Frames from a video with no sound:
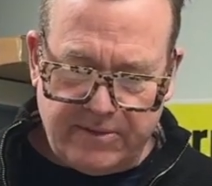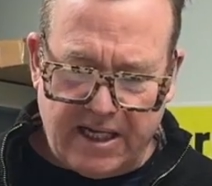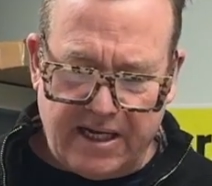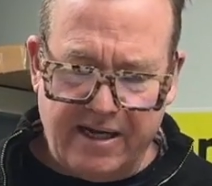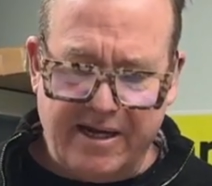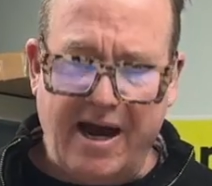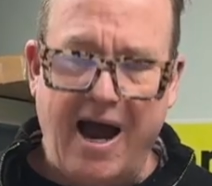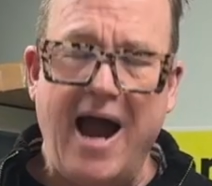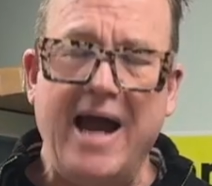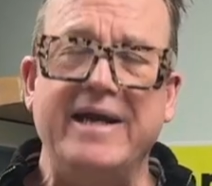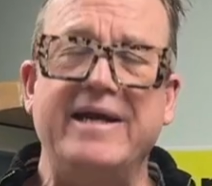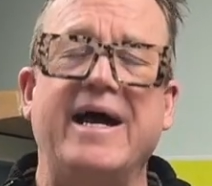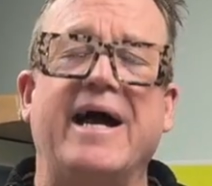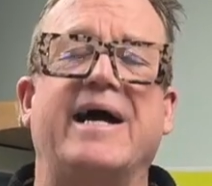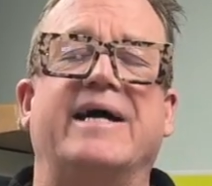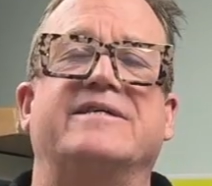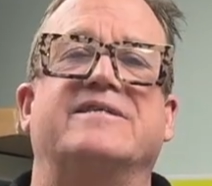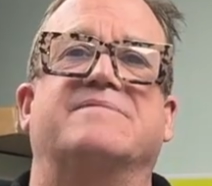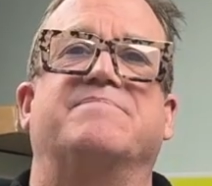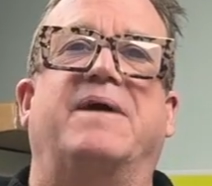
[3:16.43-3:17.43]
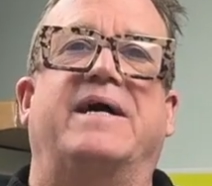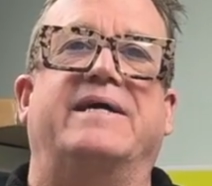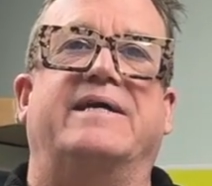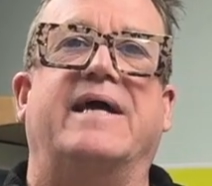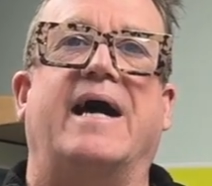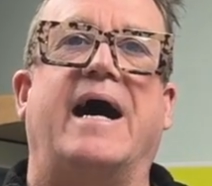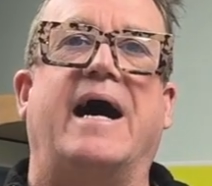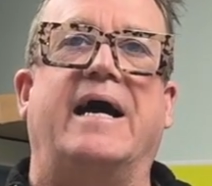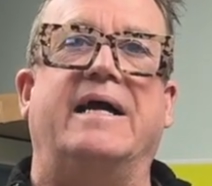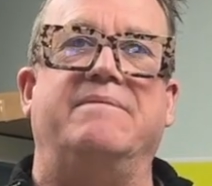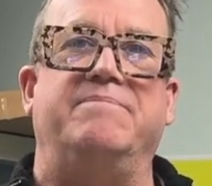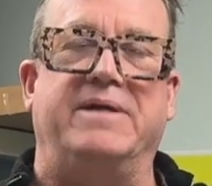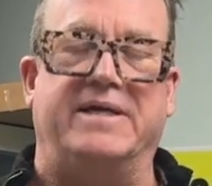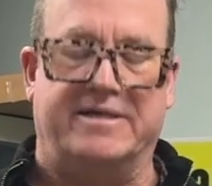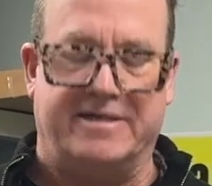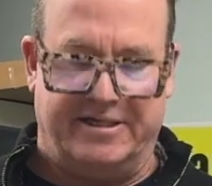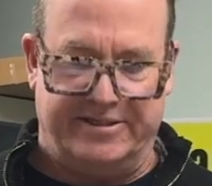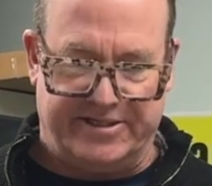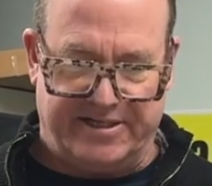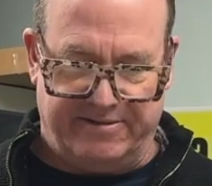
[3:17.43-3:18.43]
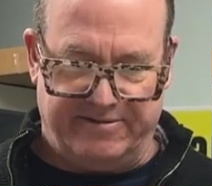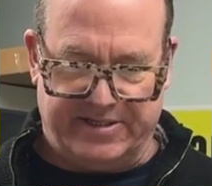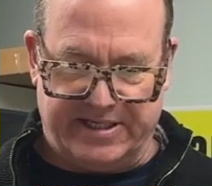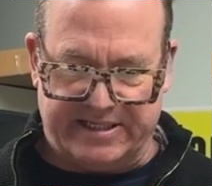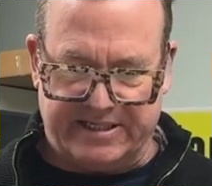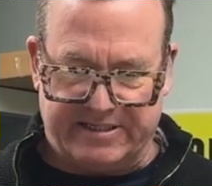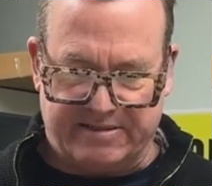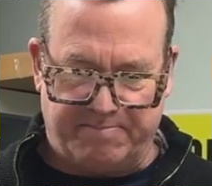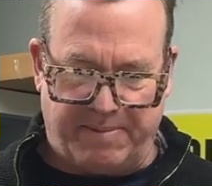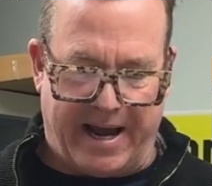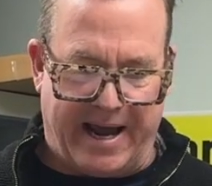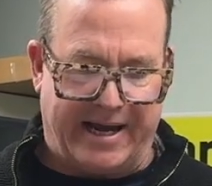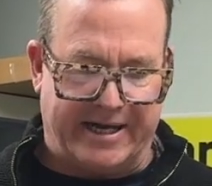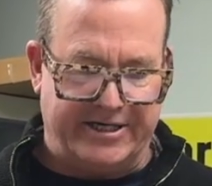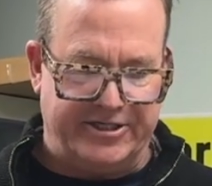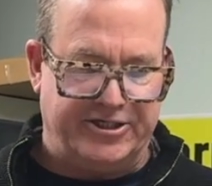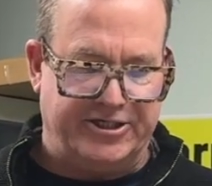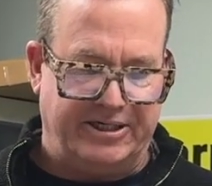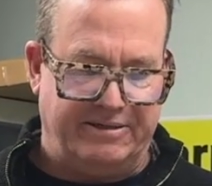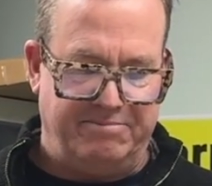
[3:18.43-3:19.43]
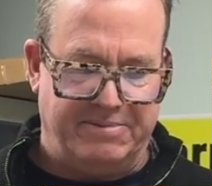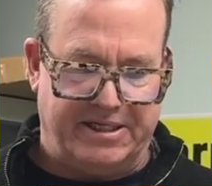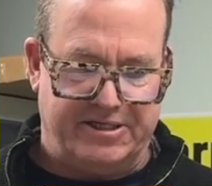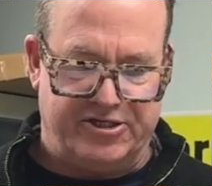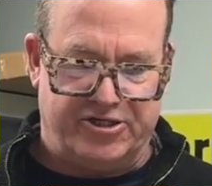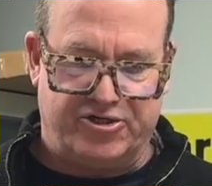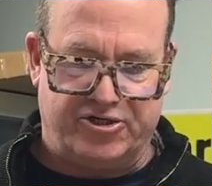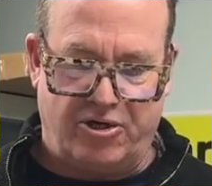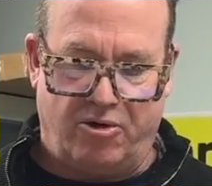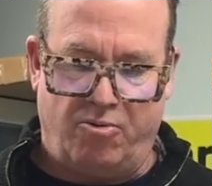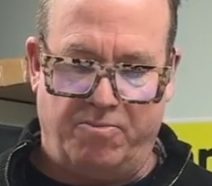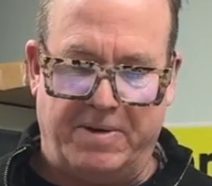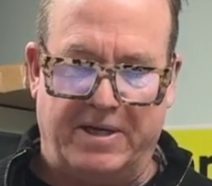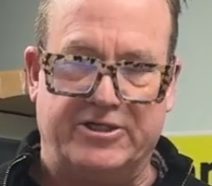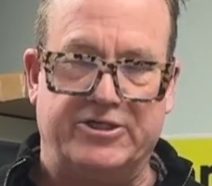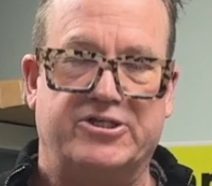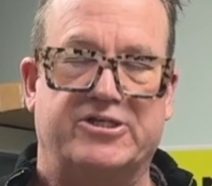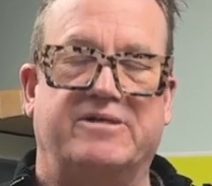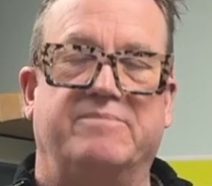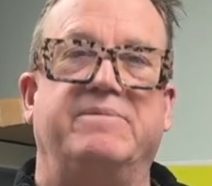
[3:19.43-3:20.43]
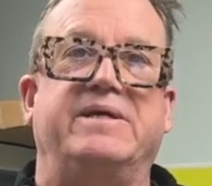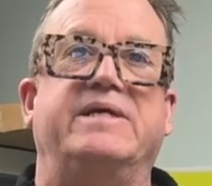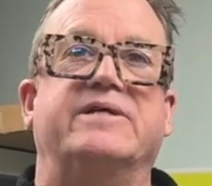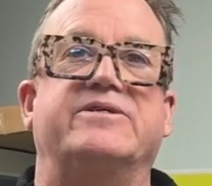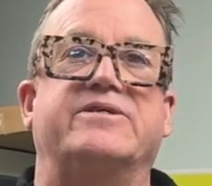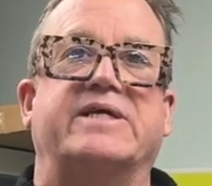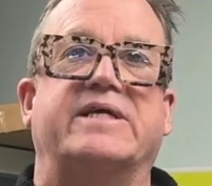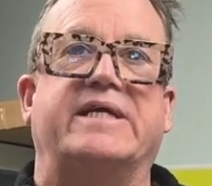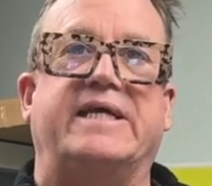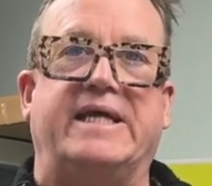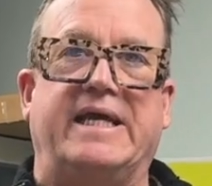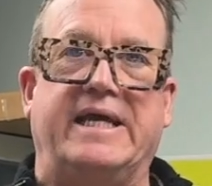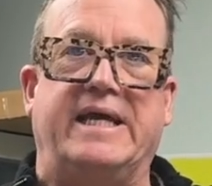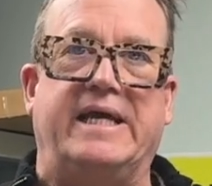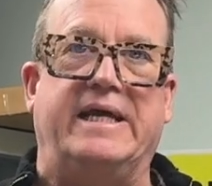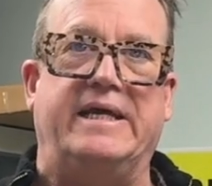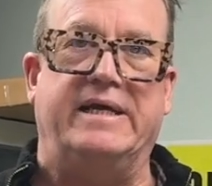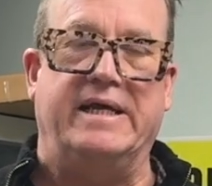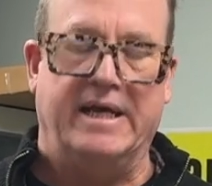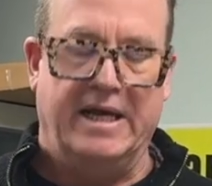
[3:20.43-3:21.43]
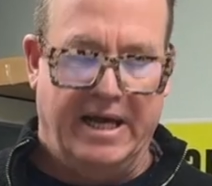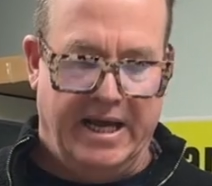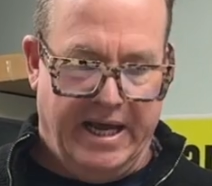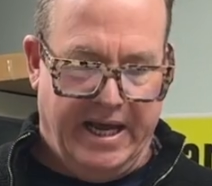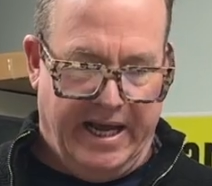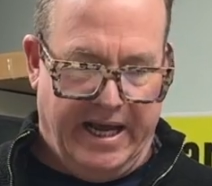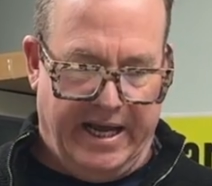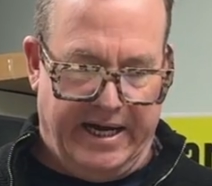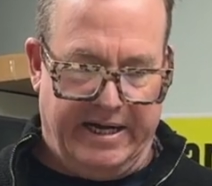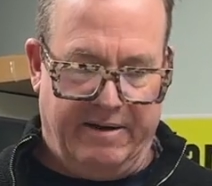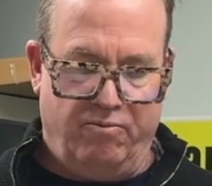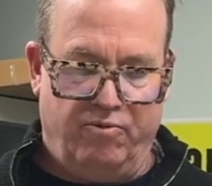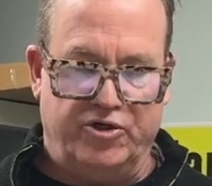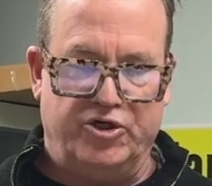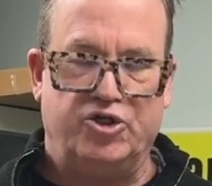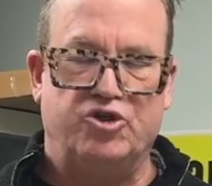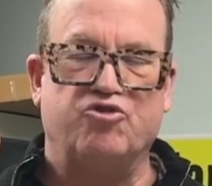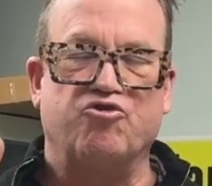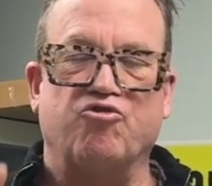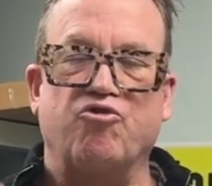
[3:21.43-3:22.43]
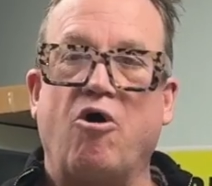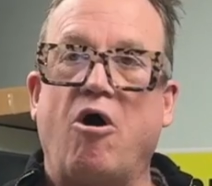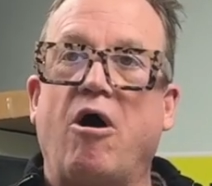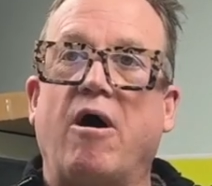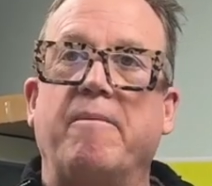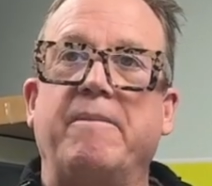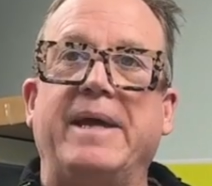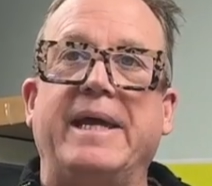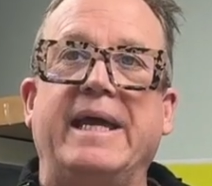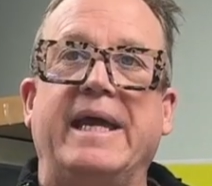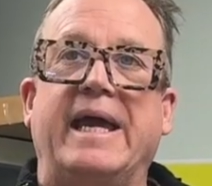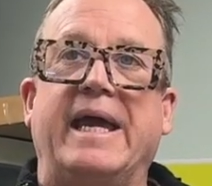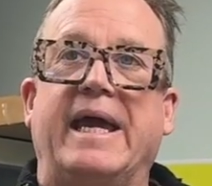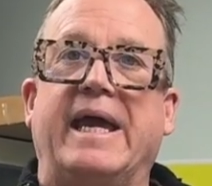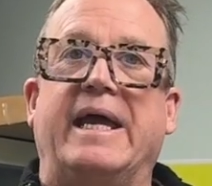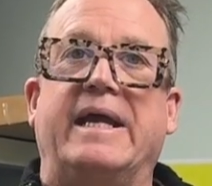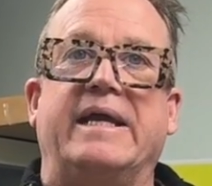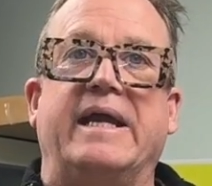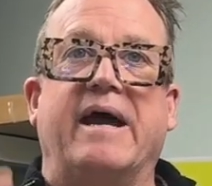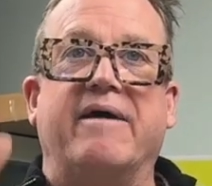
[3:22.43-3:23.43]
kind of as my guide, because this packaging meant so much to me as a kid, and it would draw me in.